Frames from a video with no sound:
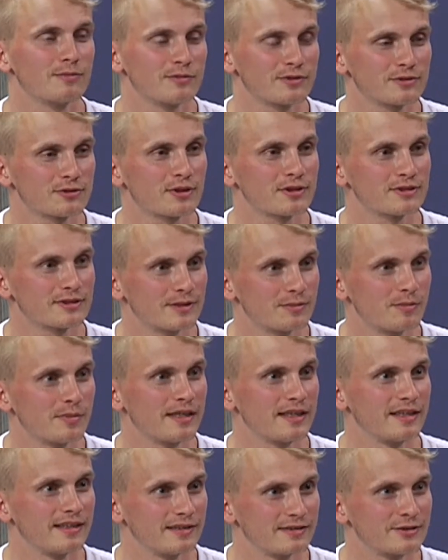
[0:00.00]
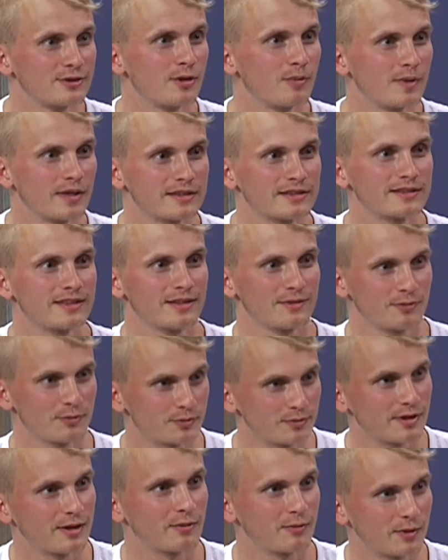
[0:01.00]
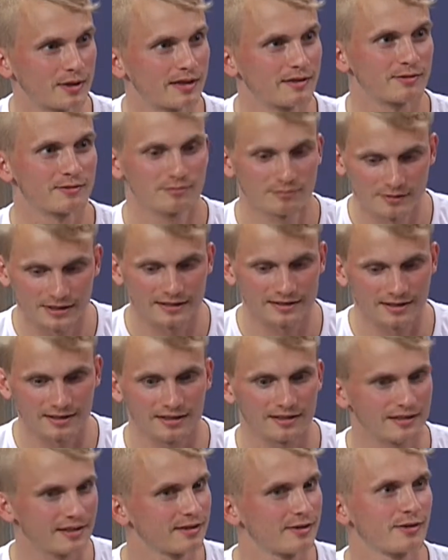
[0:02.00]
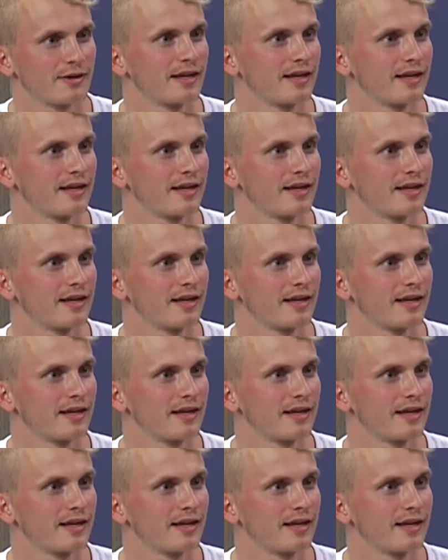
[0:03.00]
trusted me so much that then we decided that okay.